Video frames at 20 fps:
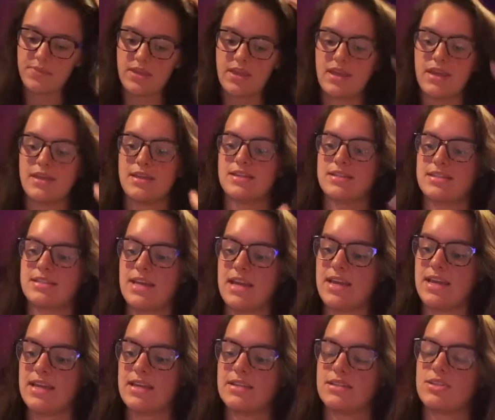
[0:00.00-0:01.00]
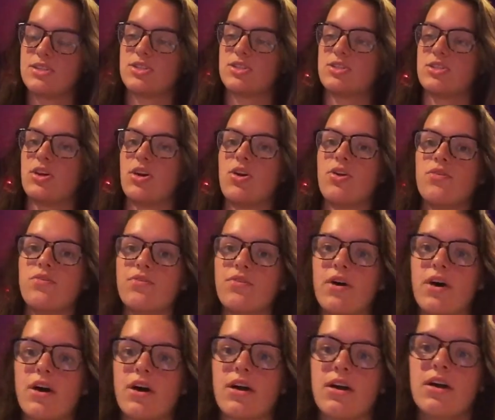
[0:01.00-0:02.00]
it gets taken so
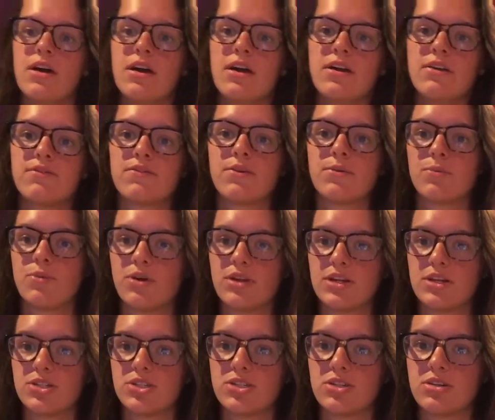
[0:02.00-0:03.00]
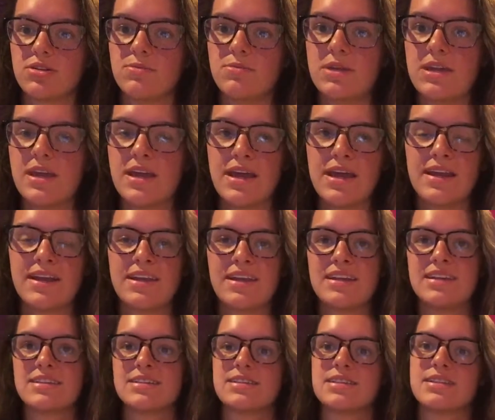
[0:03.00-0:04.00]
far from what it should be, and it
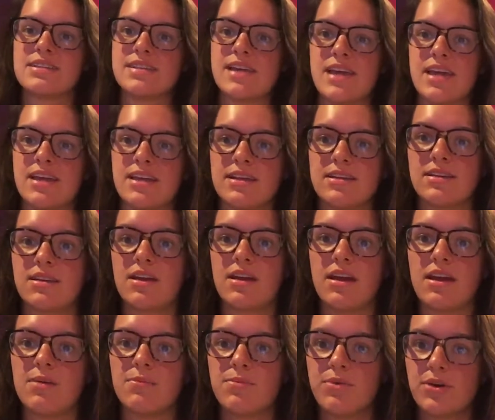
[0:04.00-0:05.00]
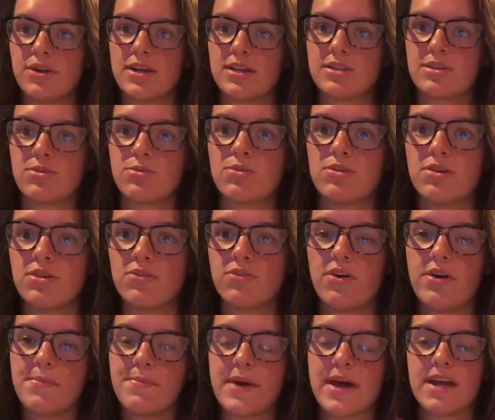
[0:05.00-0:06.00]
gets taken and put at the root of
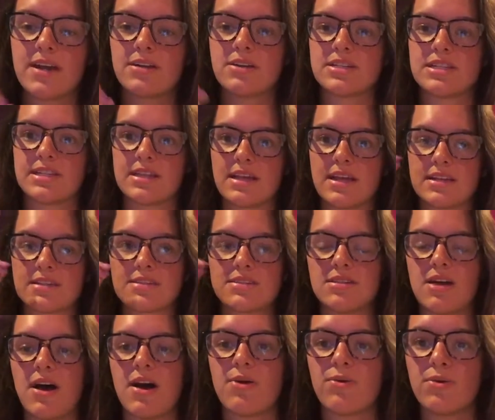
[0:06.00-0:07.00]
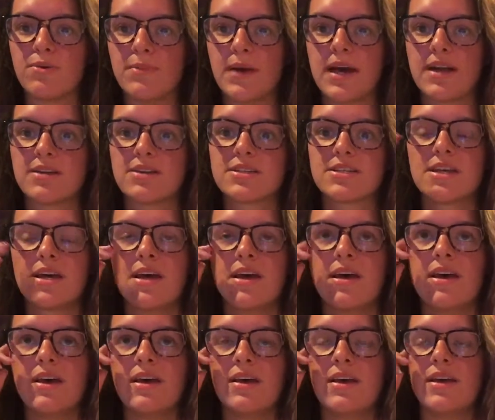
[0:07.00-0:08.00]
what matters, and that's not what matters.
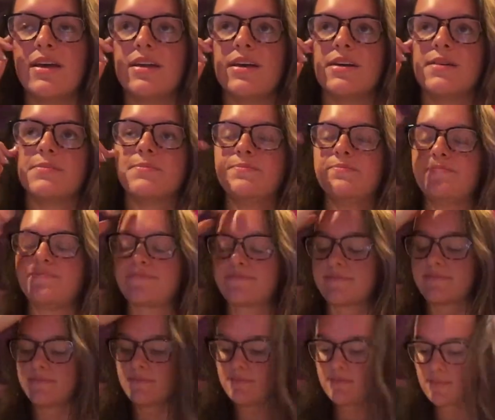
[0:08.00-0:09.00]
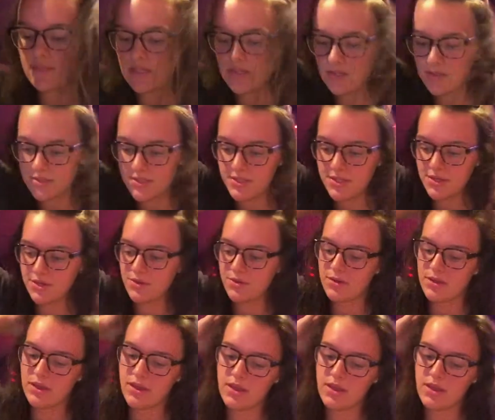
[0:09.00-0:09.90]
And so